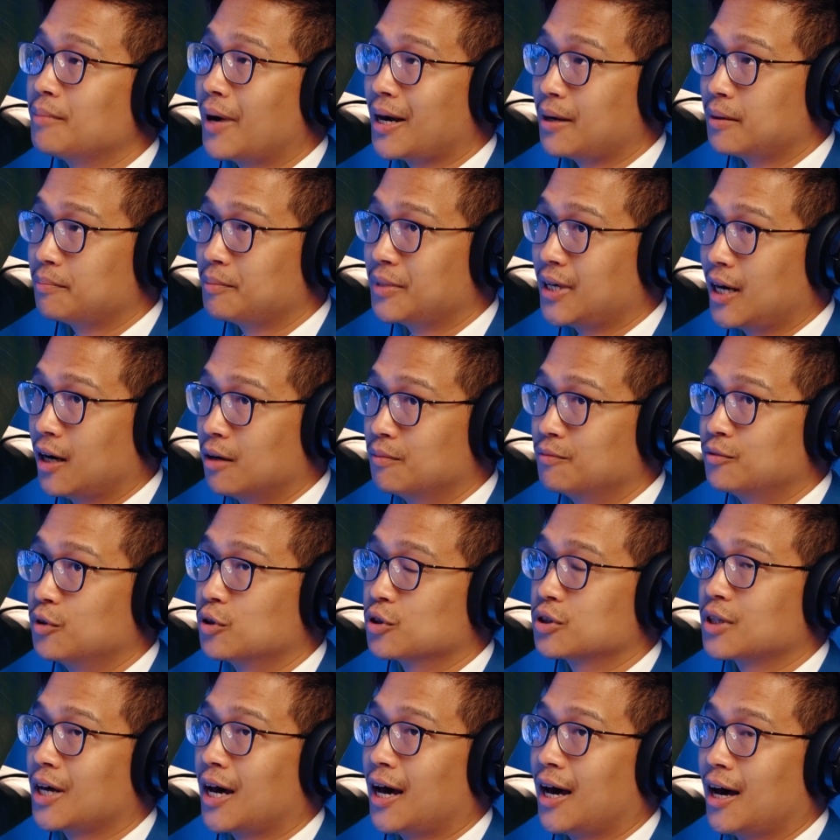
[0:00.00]
might be
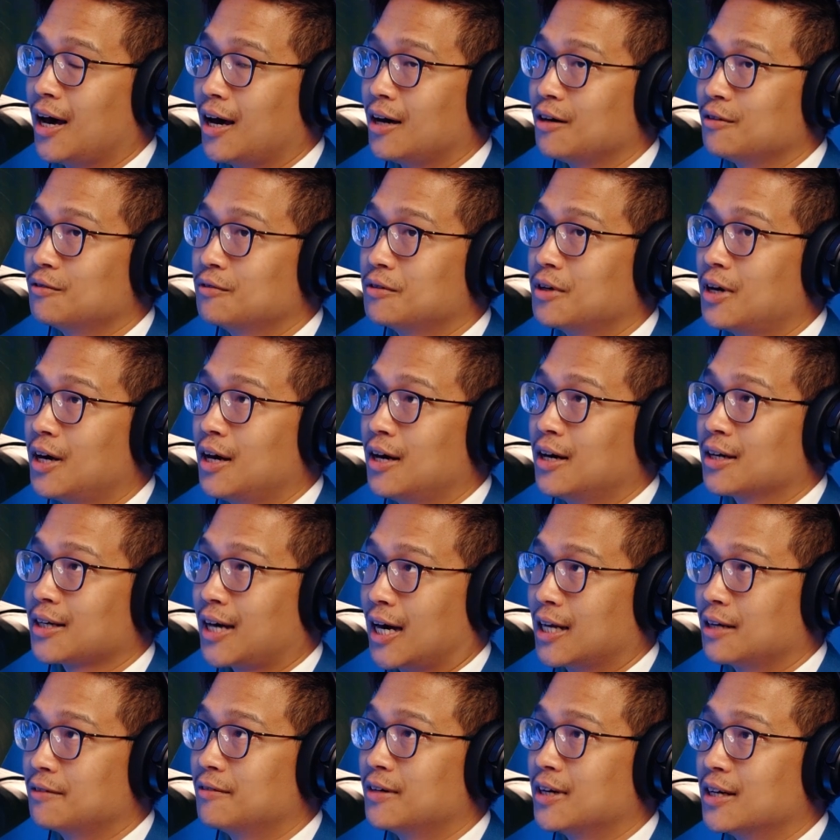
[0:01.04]
helpful to have
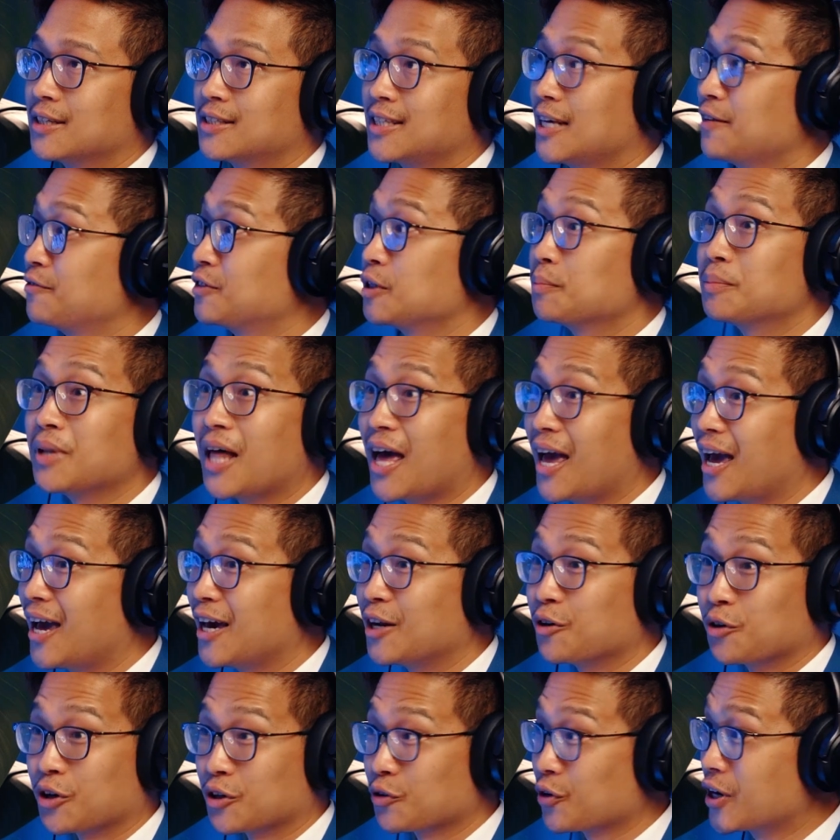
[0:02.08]
kind of a safety
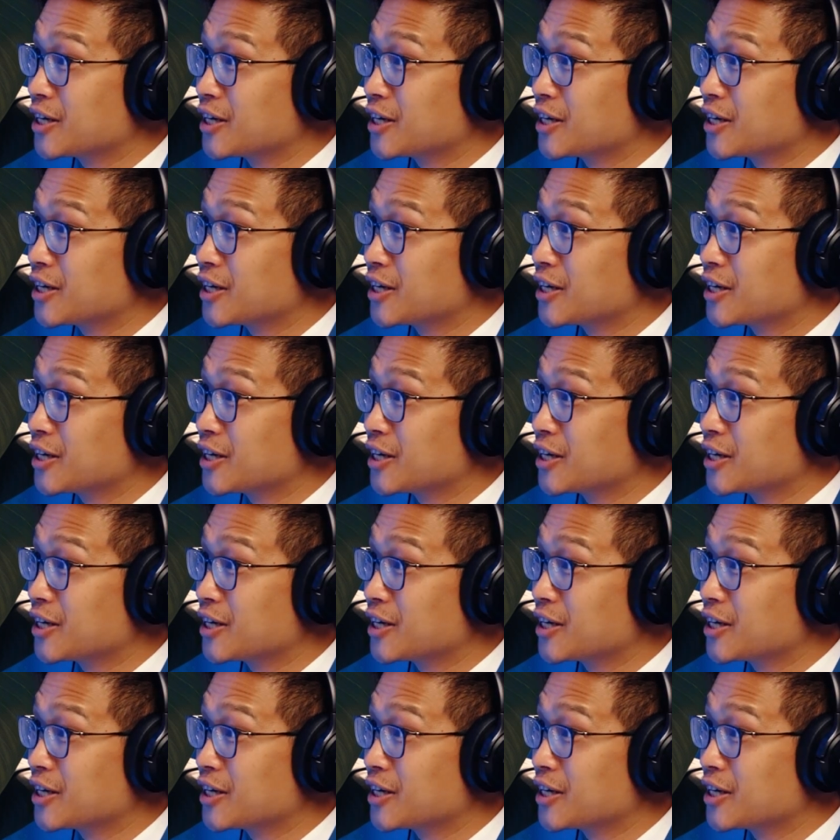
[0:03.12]
plan or a